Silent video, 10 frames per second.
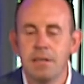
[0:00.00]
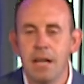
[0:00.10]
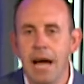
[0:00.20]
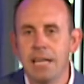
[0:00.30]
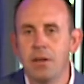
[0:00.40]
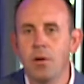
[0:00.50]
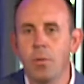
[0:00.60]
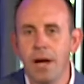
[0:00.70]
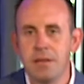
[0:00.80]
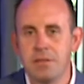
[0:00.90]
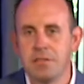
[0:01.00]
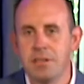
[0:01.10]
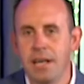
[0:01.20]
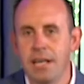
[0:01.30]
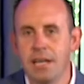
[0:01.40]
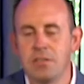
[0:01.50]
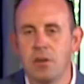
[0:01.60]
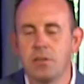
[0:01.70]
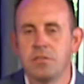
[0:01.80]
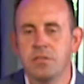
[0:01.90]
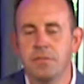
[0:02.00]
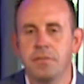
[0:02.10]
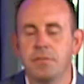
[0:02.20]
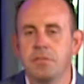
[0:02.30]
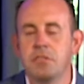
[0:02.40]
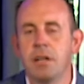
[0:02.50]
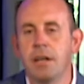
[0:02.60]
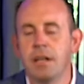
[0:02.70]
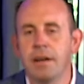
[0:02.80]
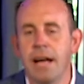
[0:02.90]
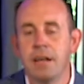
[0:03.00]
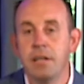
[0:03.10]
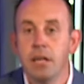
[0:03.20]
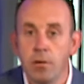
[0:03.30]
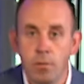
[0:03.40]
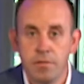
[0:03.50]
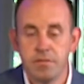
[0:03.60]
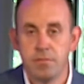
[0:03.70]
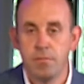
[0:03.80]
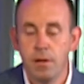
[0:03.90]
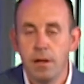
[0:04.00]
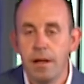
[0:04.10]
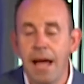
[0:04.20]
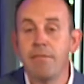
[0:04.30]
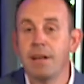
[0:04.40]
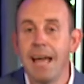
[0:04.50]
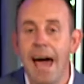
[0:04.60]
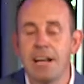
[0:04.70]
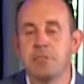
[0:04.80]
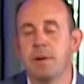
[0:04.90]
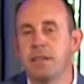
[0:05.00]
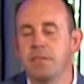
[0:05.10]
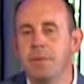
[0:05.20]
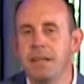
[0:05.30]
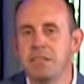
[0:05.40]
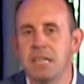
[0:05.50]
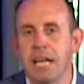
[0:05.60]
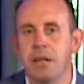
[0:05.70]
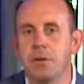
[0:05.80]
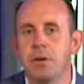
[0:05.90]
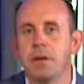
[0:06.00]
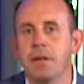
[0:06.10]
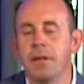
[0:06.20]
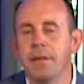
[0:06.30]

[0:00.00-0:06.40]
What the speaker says: Tonight, in no way is this an exhaustive study on how to deal with every aspect of being slandered.